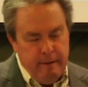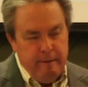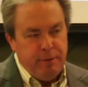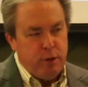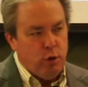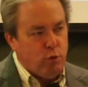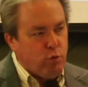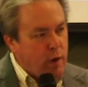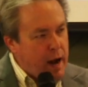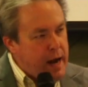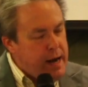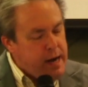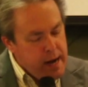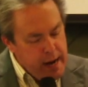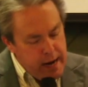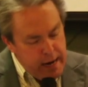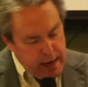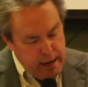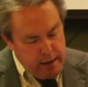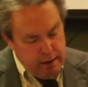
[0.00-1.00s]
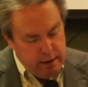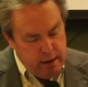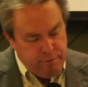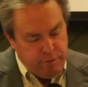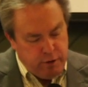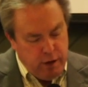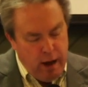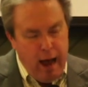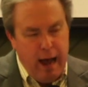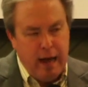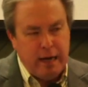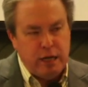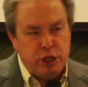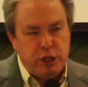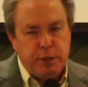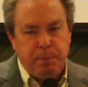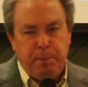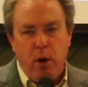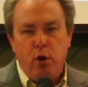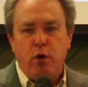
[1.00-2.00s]
the right hand of God is
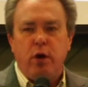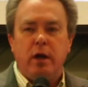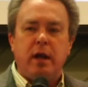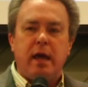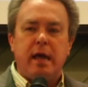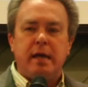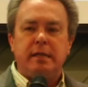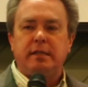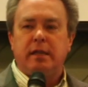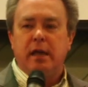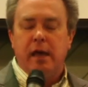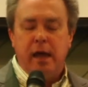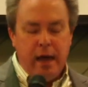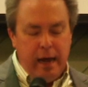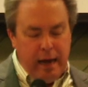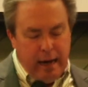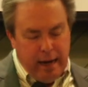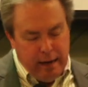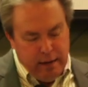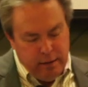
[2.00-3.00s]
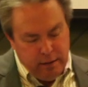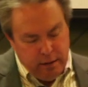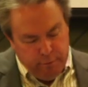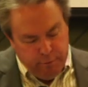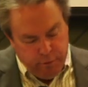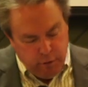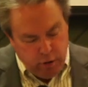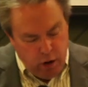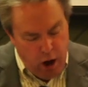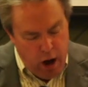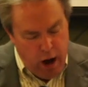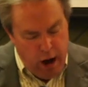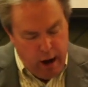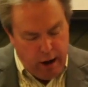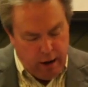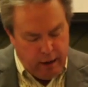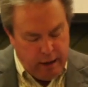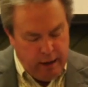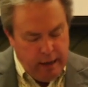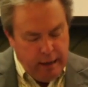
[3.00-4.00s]
spoken as the hand of
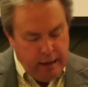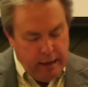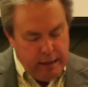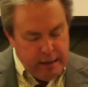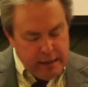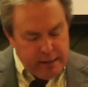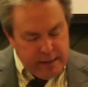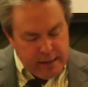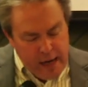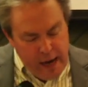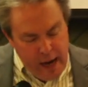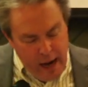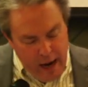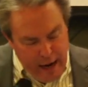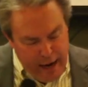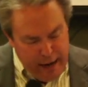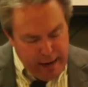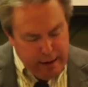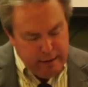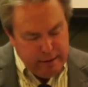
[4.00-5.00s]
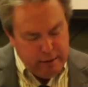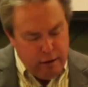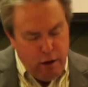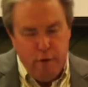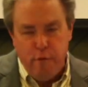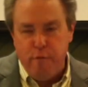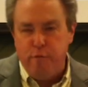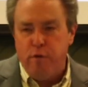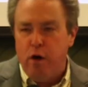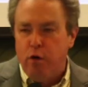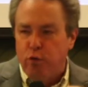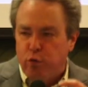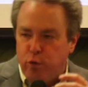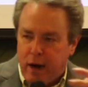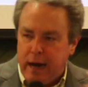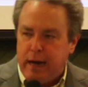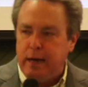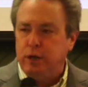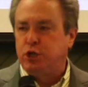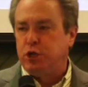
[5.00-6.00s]
law, it is the hand of
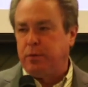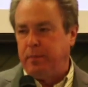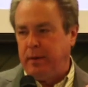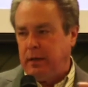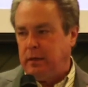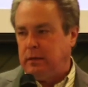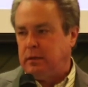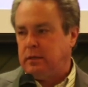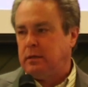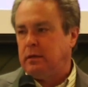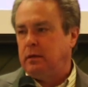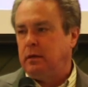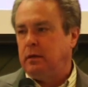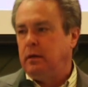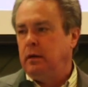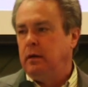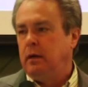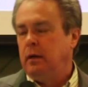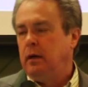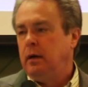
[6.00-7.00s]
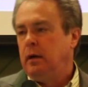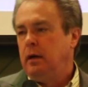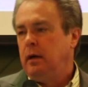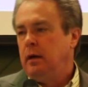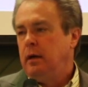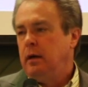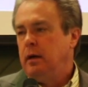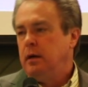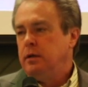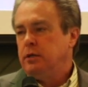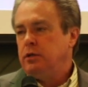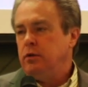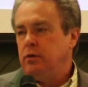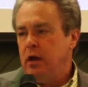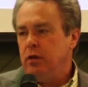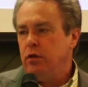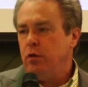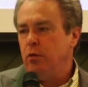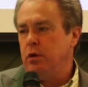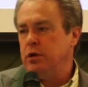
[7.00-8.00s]
arrangement. So, in
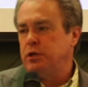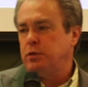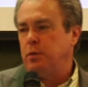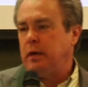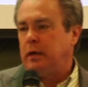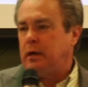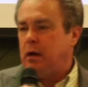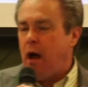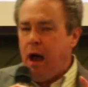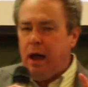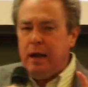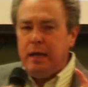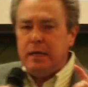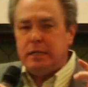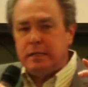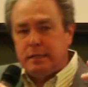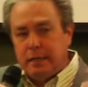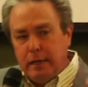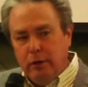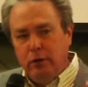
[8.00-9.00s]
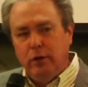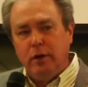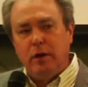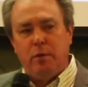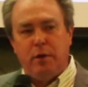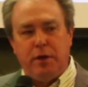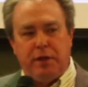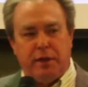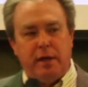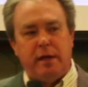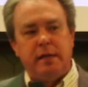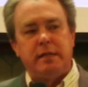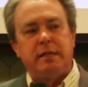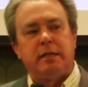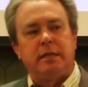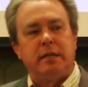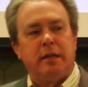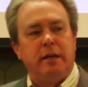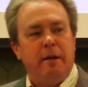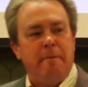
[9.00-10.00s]
other words, when God is dealing with
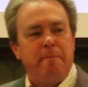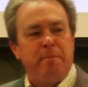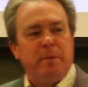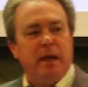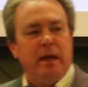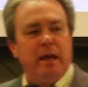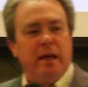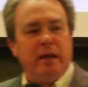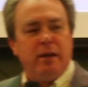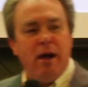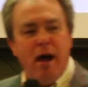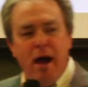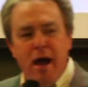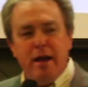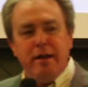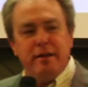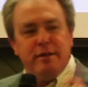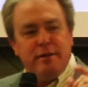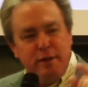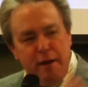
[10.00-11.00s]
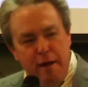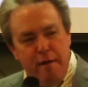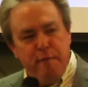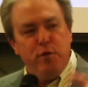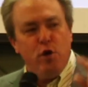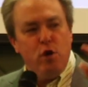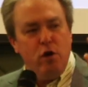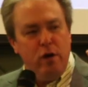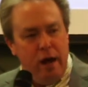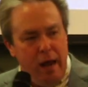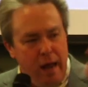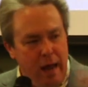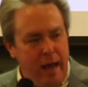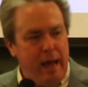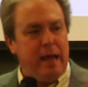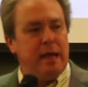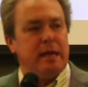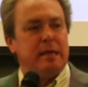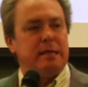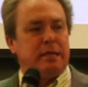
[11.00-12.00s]
us, God never
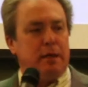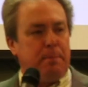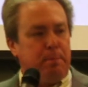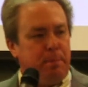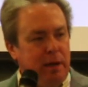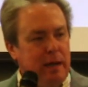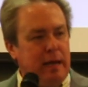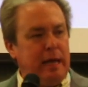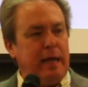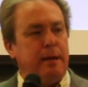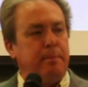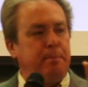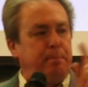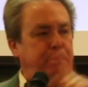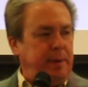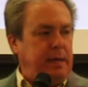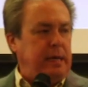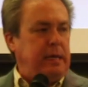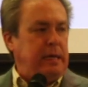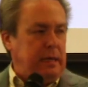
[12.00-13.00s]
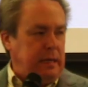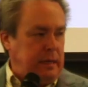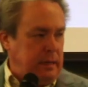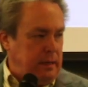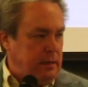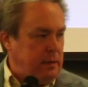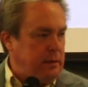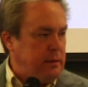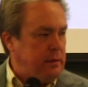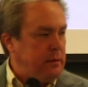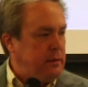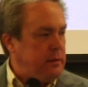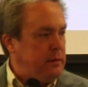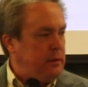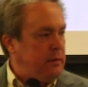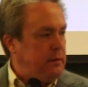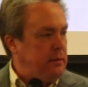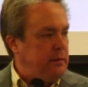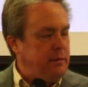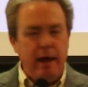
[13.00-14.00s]
has a plan B.
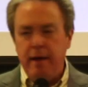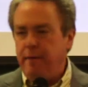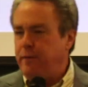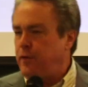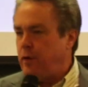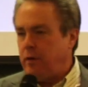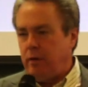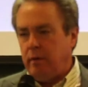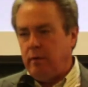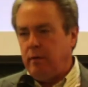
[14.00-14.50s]
Never.